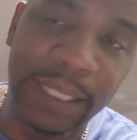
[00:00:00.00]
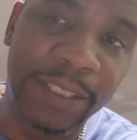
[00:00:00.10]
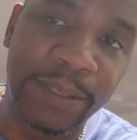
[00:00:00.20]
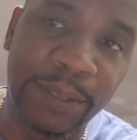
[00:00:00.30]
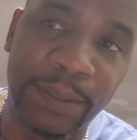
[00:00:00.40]
to
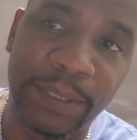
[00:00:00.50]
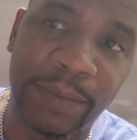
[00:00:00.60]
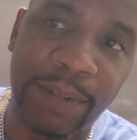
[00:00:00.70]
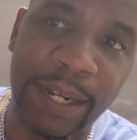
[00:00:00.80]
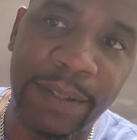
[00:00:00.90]
let you know it's a
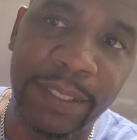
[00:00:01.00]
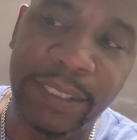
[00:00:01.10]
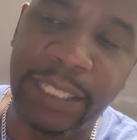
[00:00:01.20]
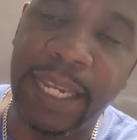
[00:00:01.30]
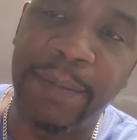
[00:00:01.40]
round in
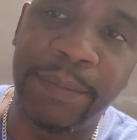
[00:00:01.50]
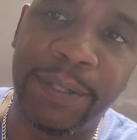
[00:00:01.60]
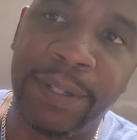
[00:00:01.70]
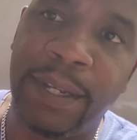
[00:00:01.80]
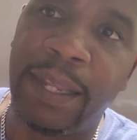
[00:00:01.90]

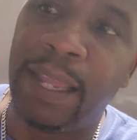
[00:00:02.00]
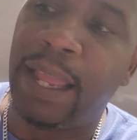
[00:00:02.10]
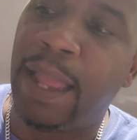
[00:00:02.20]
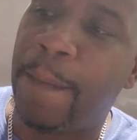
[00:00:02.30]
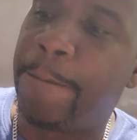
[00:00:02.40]
chamber,
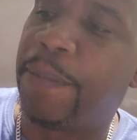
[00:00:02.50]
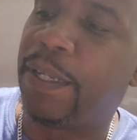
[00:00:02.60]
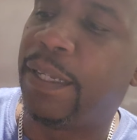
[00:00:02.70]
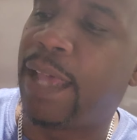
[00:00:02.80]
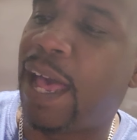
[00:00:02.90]

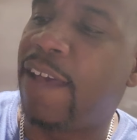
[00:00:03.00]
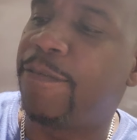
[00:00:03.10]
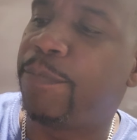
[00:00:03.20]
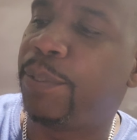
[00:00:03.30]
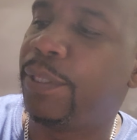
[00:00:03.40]
but
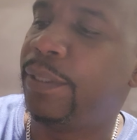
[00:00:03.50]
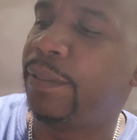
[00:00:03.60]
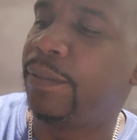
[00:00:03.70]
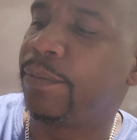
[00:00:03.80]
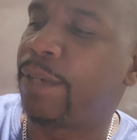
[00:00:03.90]
I've put
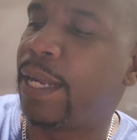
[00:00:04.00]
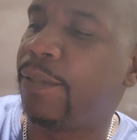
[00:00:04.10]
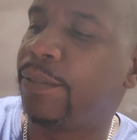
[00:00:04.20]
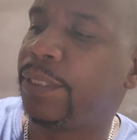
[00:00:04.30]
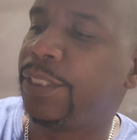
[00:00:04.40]

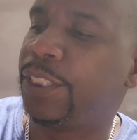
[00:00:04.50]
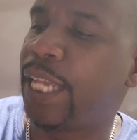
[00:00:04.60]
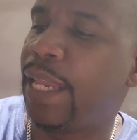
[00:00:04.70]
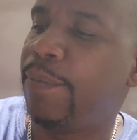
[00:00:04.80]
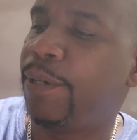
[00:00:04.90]
rounds in
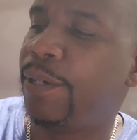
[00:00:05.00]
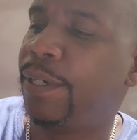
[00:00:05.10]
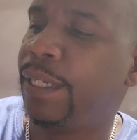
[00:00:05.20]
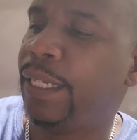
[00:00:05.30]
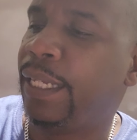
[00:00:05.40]
chamber
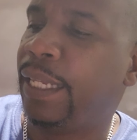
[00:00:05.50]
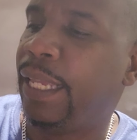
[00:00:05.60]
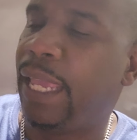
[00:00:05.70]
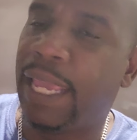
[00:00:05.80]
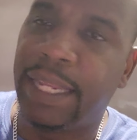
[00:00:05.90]

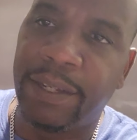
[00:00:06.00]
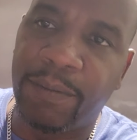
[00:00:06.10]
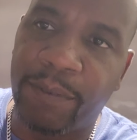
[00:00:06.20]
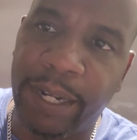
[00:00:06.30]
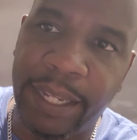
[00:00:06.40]
and the
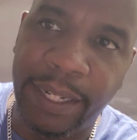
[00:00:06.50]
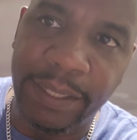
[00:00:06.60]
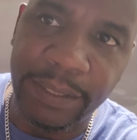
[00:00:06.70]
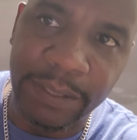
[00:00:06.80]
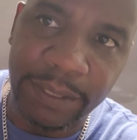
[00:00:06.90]
red
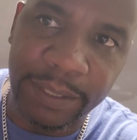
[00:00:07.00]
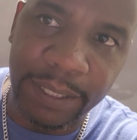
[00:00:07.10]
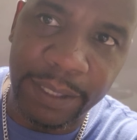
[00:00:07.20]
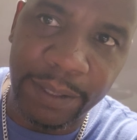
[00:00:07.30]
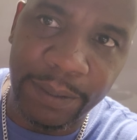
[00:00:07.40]

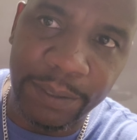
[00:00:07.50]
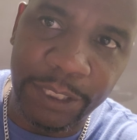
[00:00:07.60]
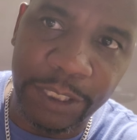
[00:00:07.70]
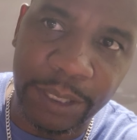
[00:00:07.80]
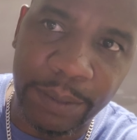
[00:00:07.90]
still
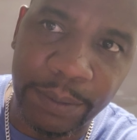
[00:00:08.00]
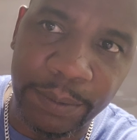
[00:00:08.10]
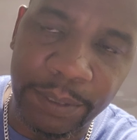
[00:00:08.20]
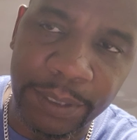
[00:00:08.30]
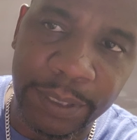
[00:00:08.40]

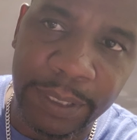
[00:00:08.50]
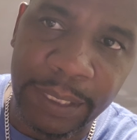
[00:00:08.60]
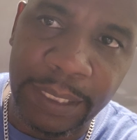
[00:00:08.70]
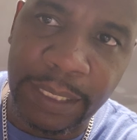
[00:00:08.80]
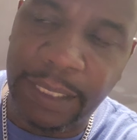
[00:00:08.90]
shows
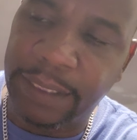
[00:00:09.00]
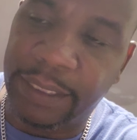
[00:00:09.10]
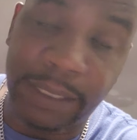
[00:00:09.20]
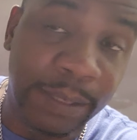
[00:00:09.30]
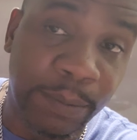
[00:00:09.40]

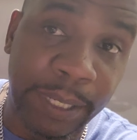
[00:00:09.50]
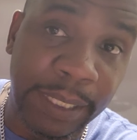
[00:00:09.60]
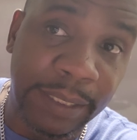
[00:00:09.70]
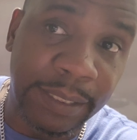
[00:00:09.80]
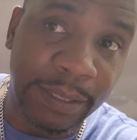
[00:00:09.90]
just the way
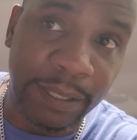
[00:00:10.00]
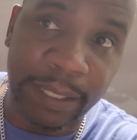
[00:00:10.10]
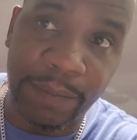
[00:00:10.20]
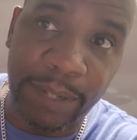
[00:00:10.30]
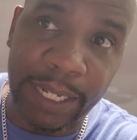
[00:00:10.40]
it's
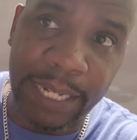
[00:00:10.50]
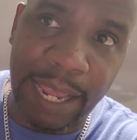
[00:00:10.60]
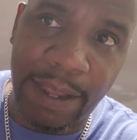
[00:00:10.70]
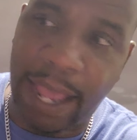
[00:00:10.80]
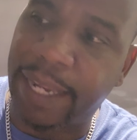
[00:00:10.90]
looking right
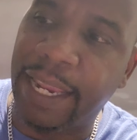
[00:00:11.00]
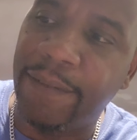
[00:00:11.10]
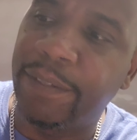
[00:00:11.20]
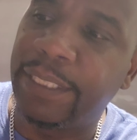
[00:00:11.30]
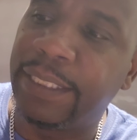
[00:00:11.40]
now. I
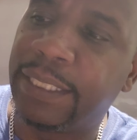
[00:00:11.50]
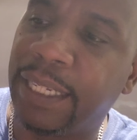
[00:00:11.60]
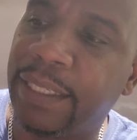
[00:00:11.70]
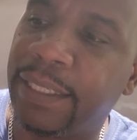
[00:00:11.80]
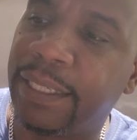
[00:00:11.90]
can't really tell a